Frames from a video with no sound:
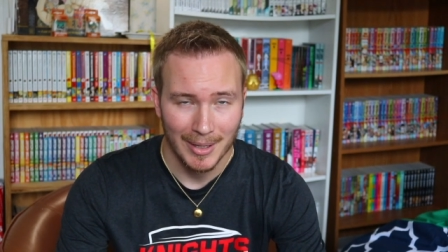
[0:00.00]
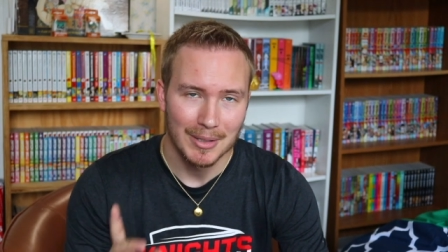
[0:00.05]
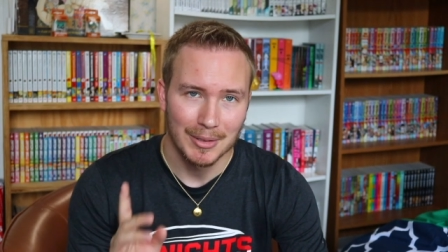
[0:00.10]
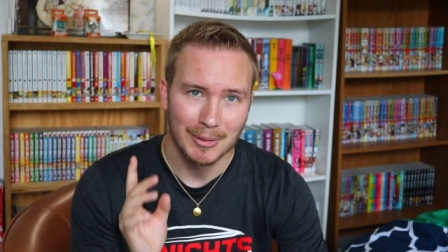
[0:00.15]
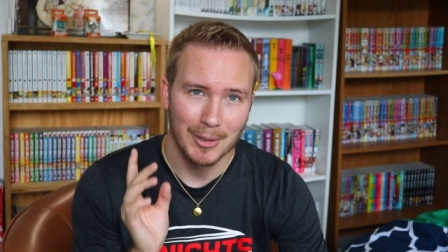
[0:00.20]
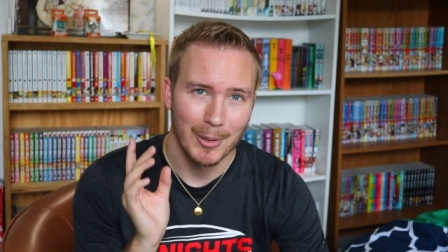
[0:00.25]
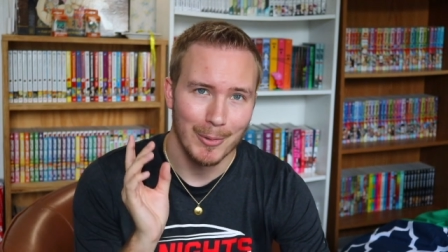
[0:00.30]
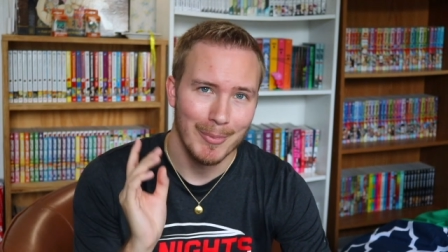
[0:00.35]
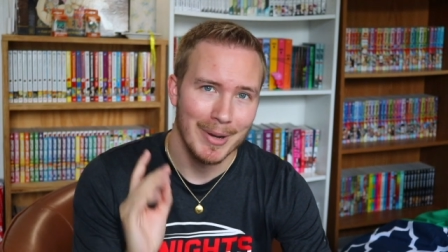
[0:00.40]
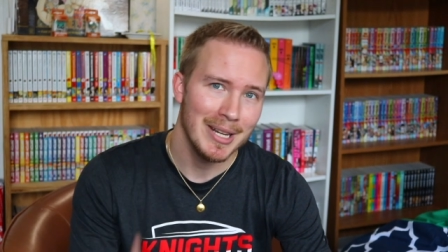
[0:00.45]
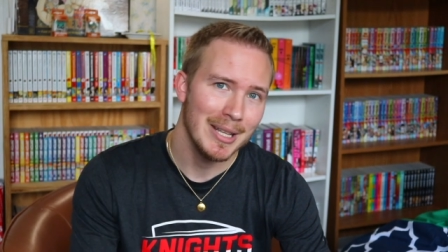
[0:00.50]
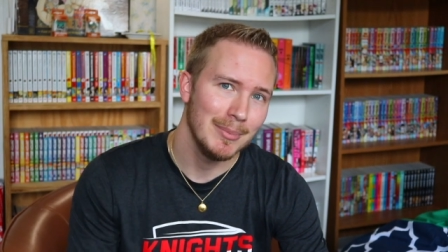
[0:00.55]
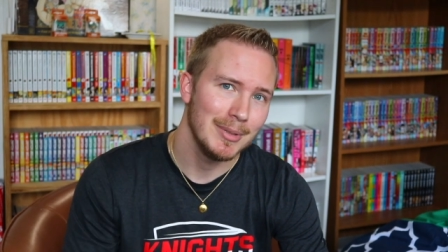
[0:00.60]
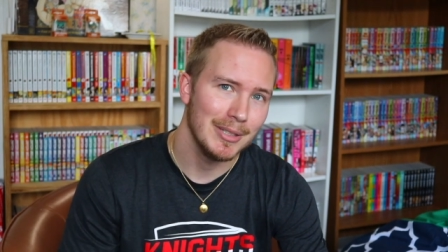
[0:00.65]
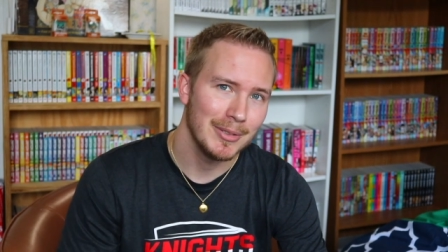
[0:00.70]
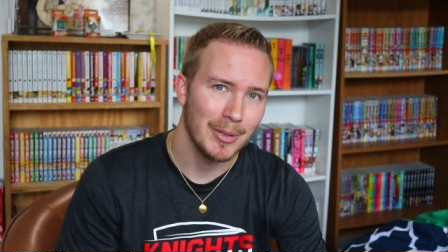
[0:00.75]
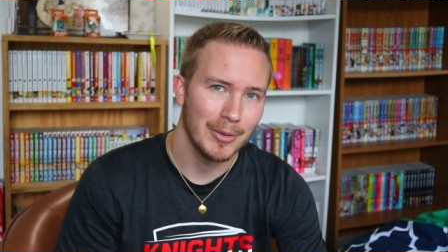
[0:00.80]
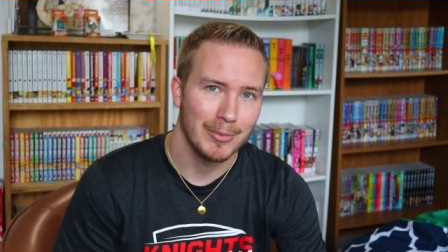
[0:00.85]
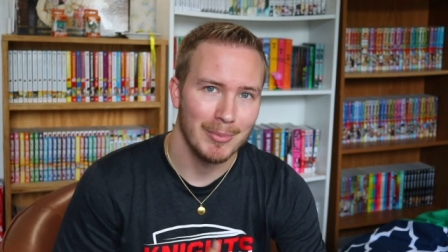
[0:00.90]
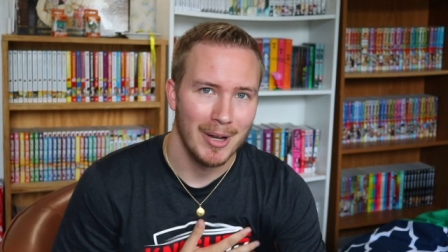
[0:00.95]
So my name's
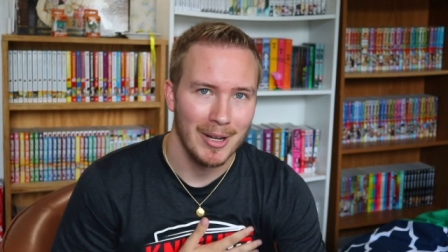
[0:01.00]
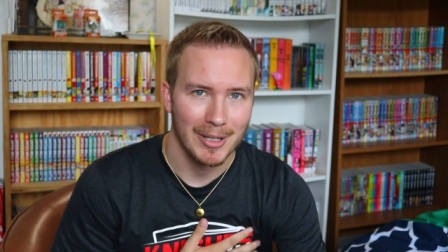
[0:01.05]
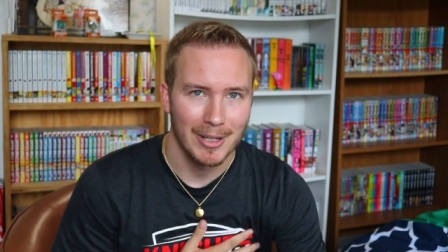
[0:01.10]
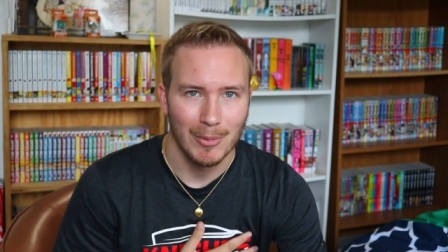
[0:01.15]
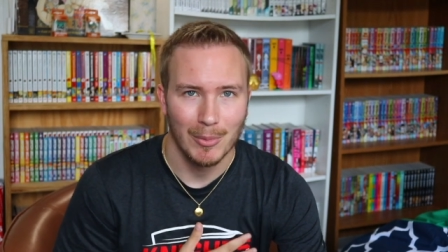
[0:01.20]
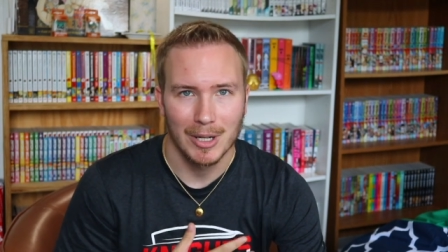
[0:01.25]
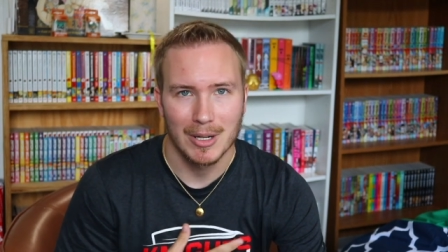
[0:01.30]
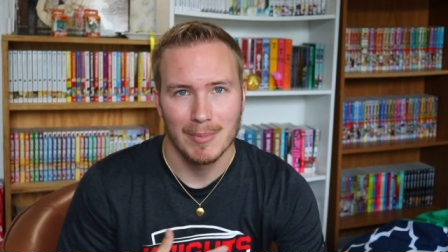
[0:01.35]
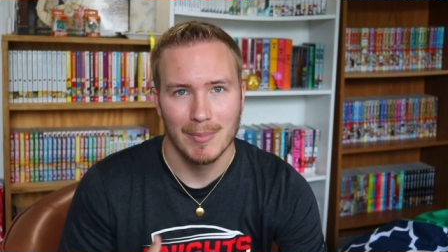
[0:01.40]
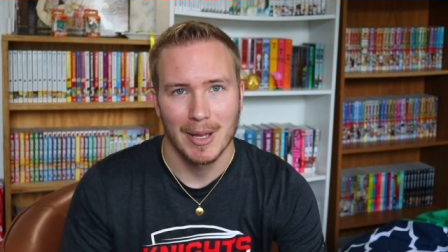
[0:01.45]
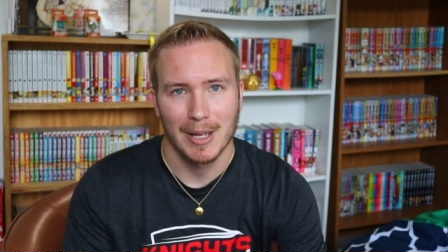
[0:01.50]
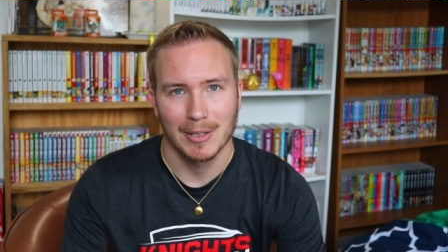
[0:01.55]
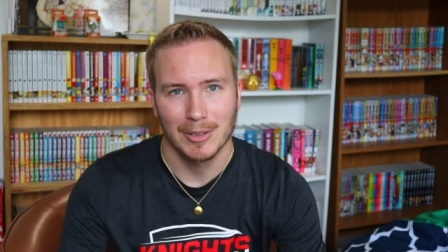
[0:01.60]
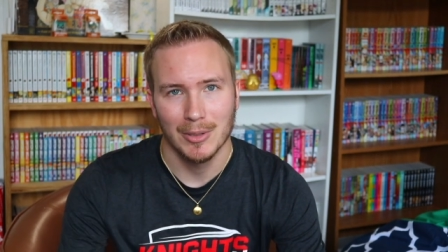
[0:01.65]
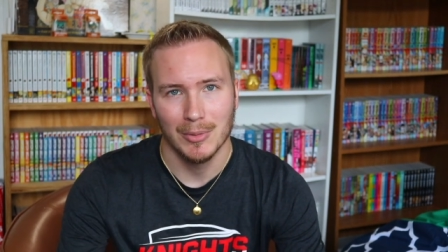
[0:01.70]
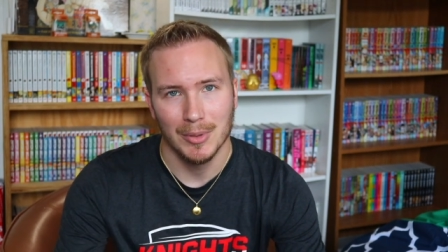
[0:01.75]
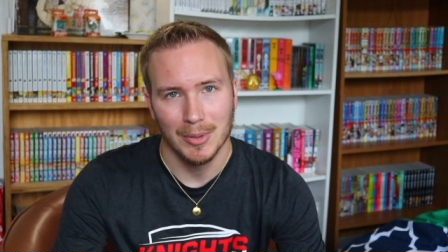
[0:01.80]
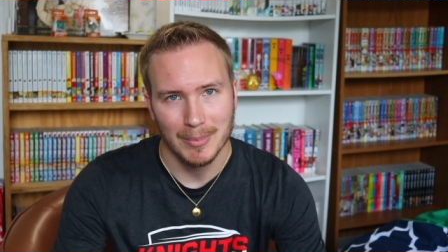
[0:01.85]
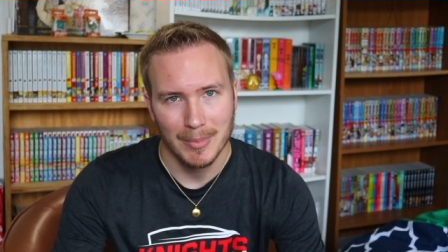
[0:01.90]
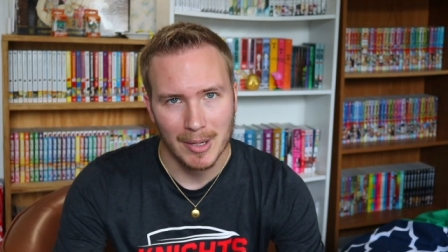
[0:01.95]
East Coast Manga, welcome back
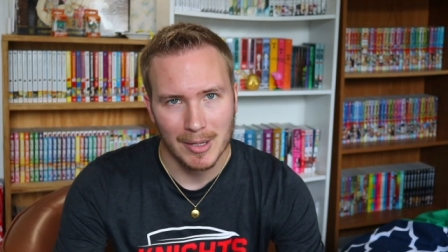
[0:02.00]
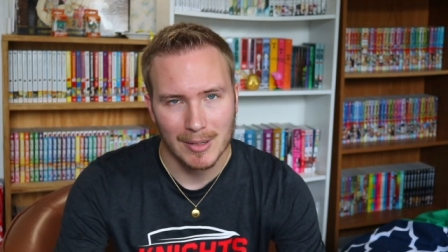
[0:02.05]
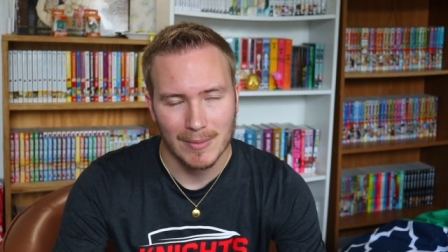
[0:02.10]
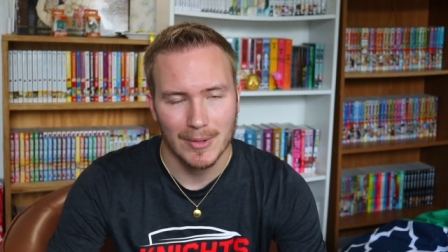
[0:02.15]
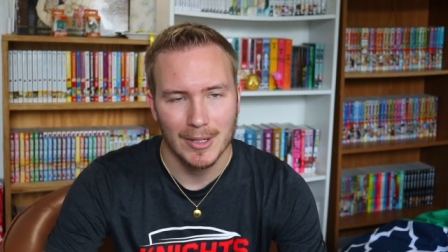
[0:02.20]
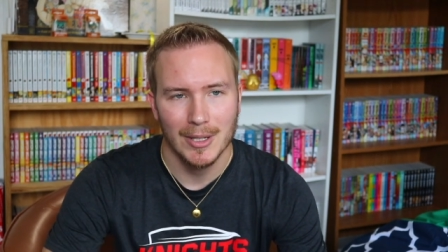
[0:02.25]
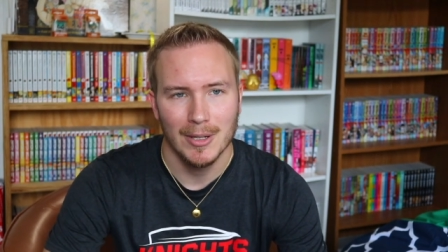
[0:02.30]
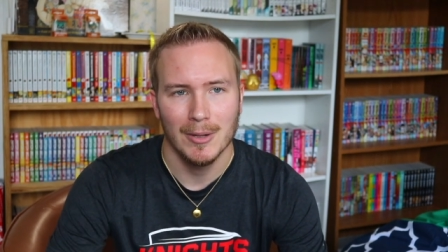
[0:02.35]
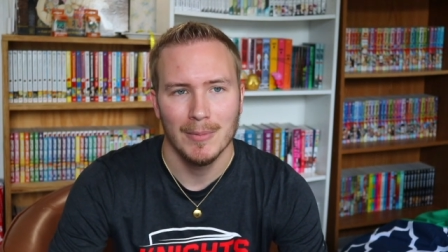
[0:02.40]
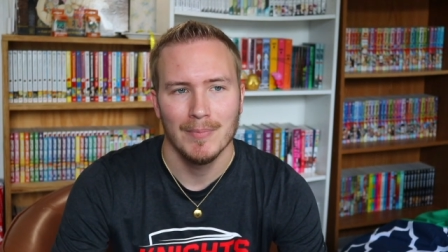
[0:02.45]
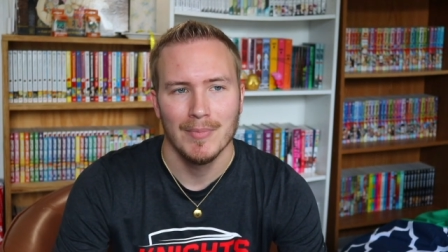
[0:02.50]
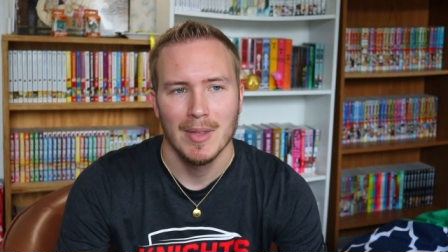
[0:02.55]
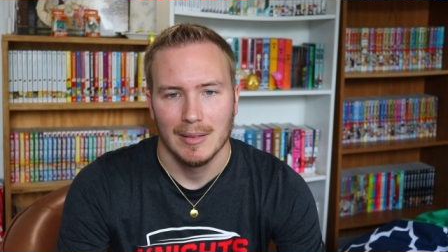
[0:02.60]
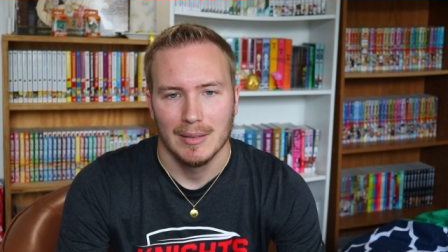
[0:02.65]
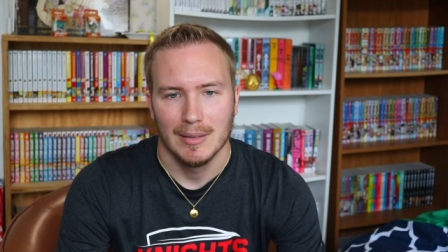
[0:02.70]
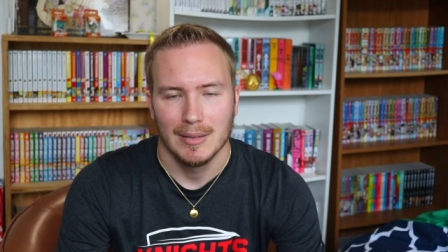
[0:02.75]
to a new manga video.